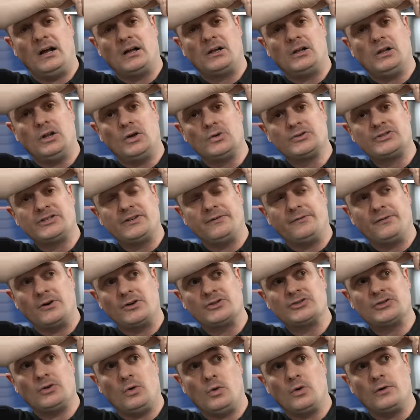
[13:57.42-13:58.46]
close to
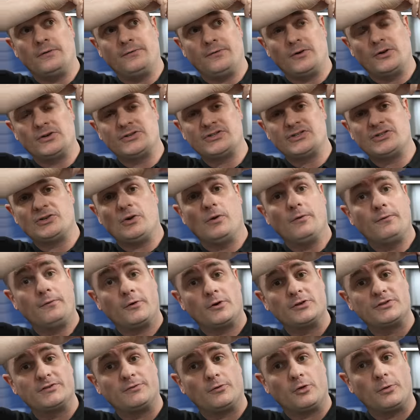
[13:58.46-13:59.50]
first or first, so
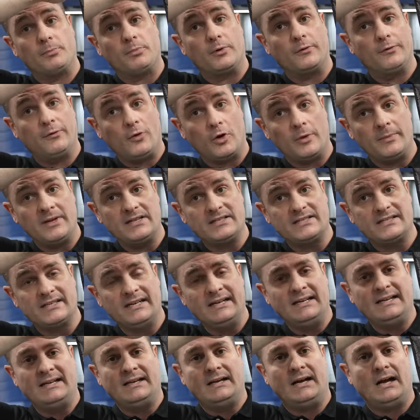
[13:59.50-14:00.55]
first for performance,
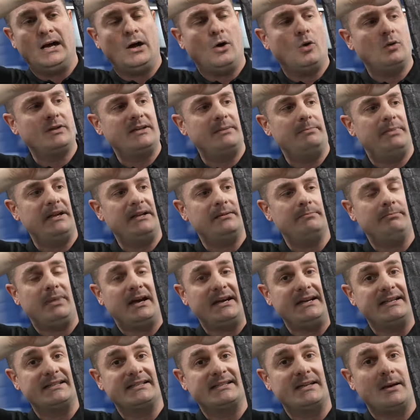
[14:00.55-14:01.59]
only beaten
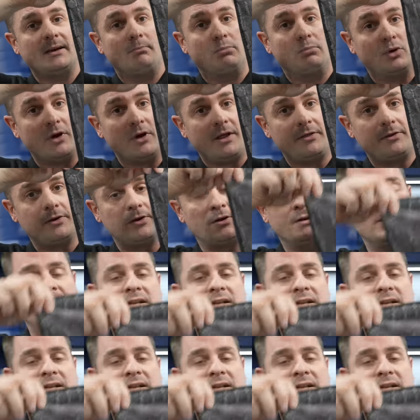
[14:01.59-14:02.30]
by its brother.